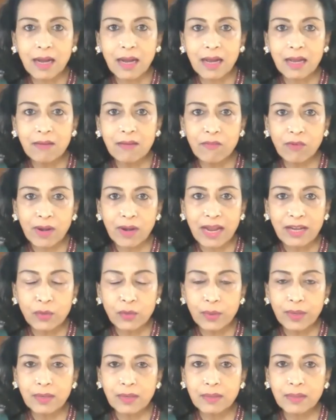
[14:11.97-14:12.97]
uh, i would like
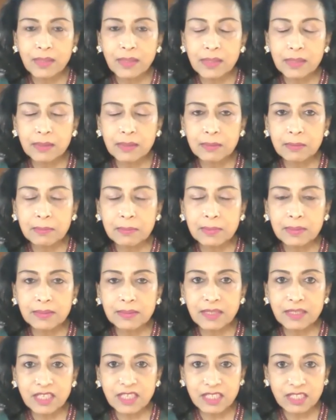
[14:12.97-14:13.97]
to uh,
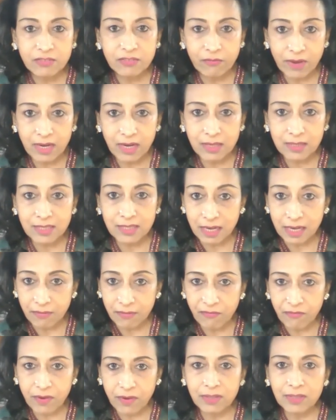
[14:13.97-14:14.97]
suggest one
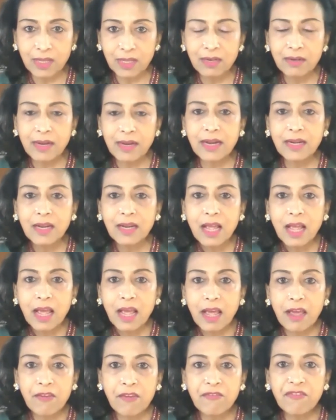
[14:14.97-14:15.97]
step further
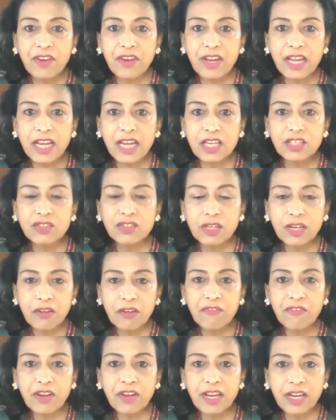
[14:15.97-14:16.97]
that every each and
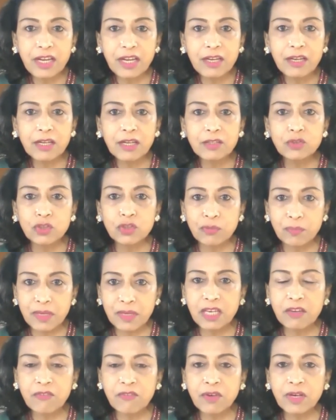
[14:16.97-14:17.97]
every indian should
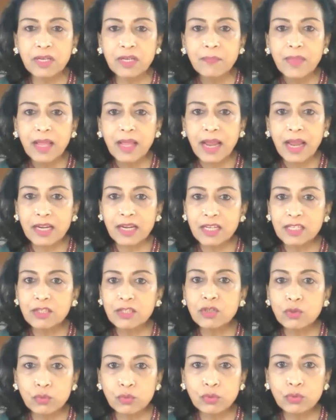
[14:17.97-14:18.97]
be given at
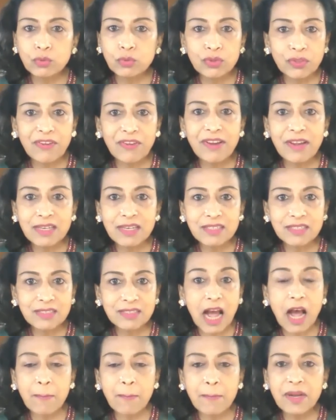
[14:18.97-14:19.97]
least two to three years
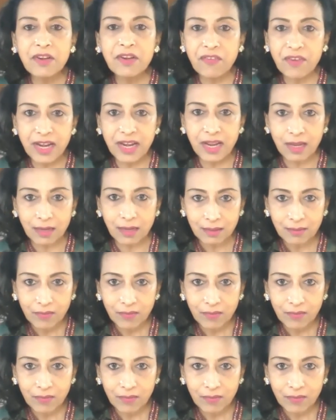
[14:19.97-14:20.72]
army training